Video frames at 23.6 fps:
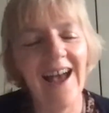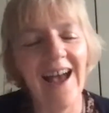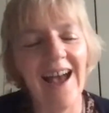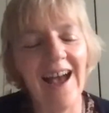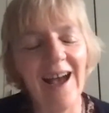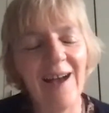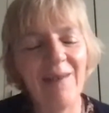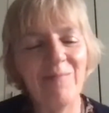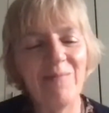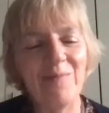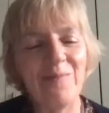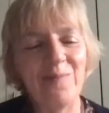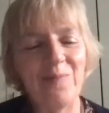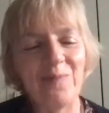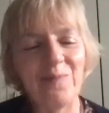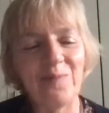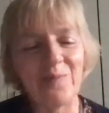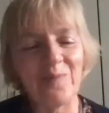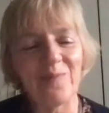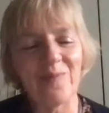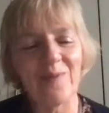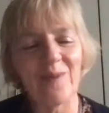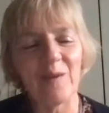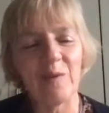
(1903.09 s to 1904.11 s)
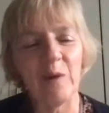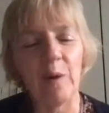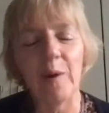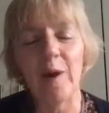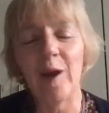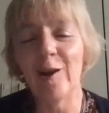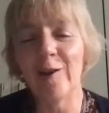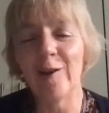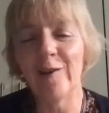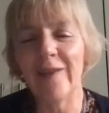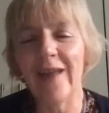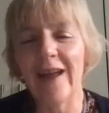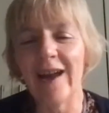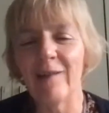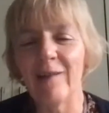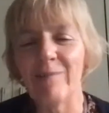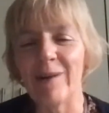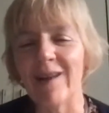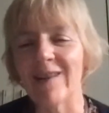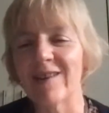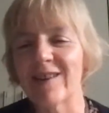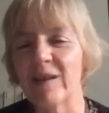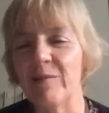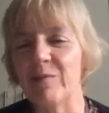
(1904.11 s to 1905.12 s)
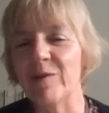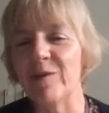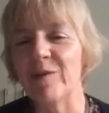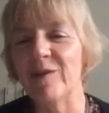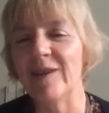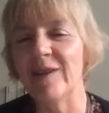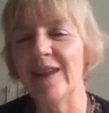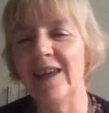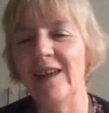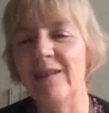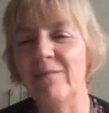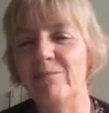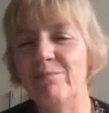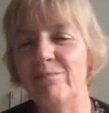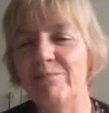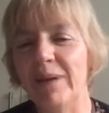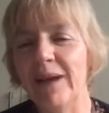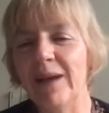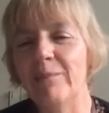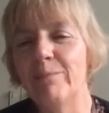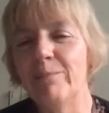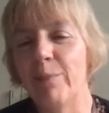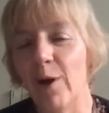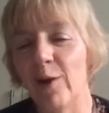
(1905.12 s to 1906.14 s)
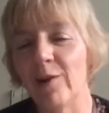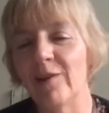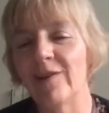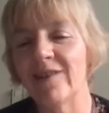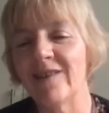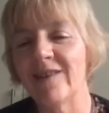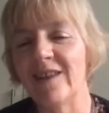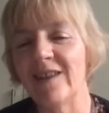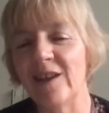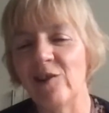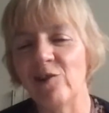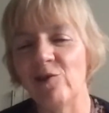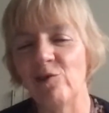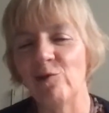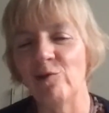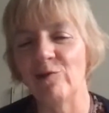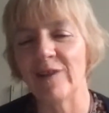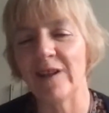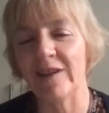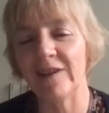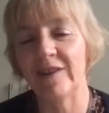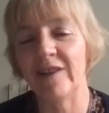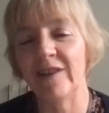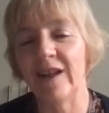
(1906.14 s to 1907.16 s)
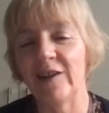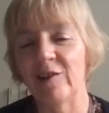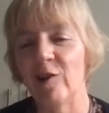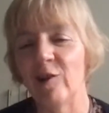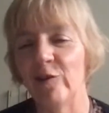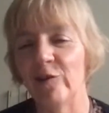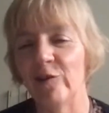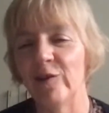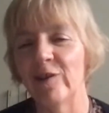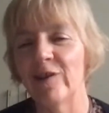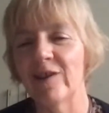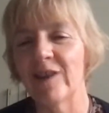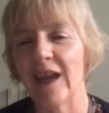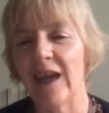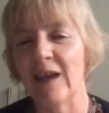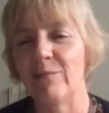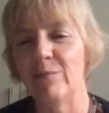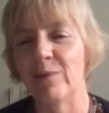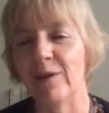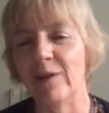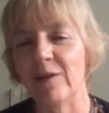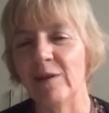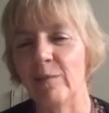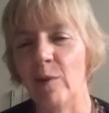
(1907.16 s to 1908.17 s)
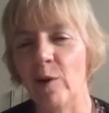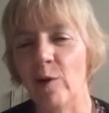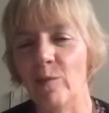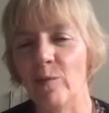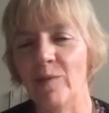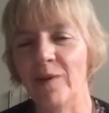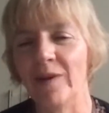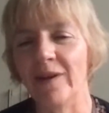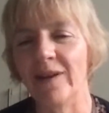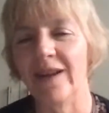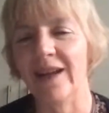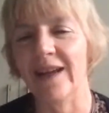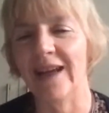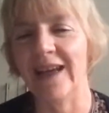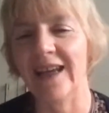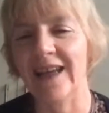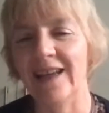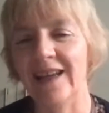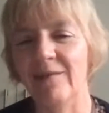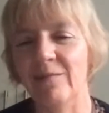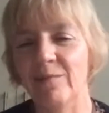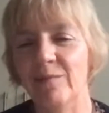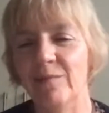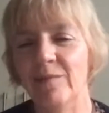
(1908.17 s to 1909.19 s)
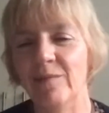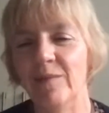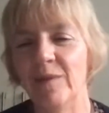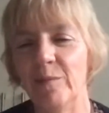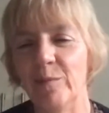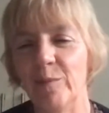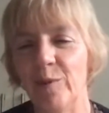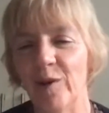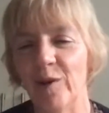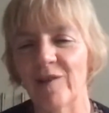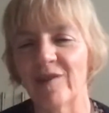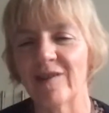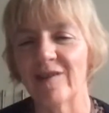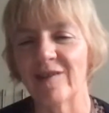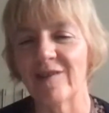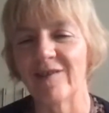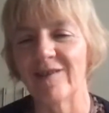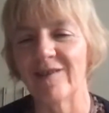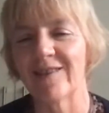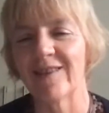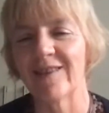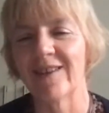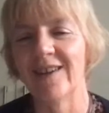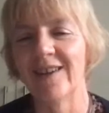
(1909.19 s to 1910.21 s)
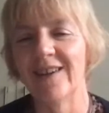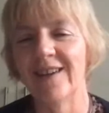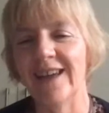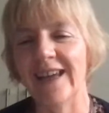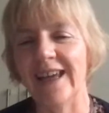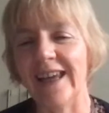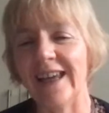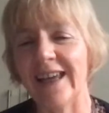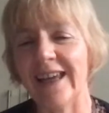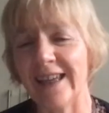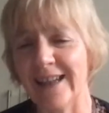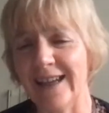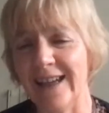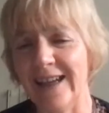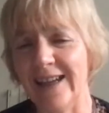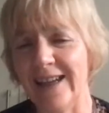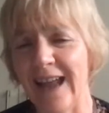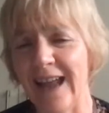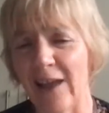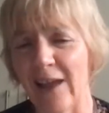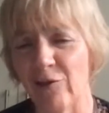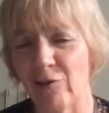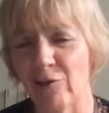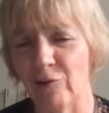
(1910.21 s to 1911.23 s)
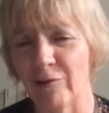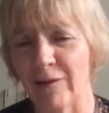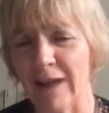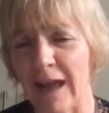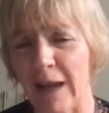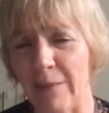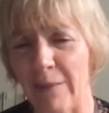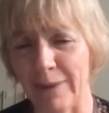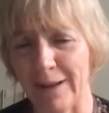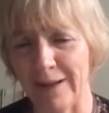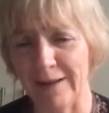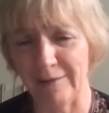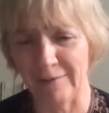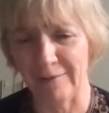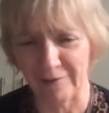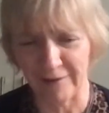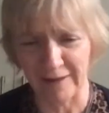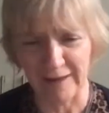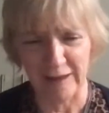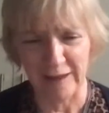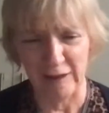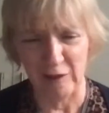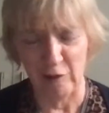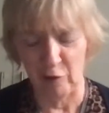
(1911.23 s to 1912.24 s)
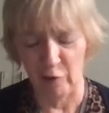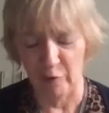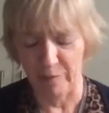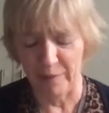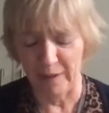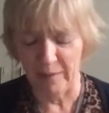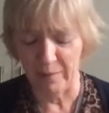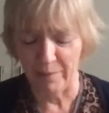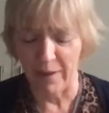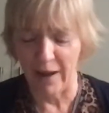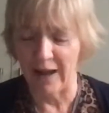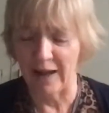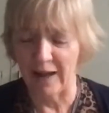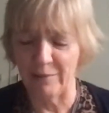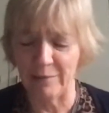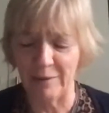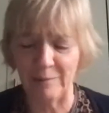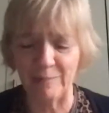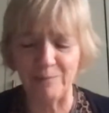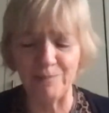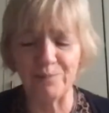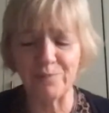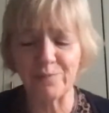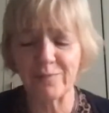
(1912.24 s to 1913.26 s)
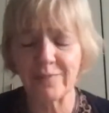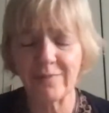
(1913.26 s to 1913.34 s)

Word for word: Um, well, we heard there about some of the big policy issues that, that are on the table at the moment in Brussels, in, in national capitals, in the European Parliament,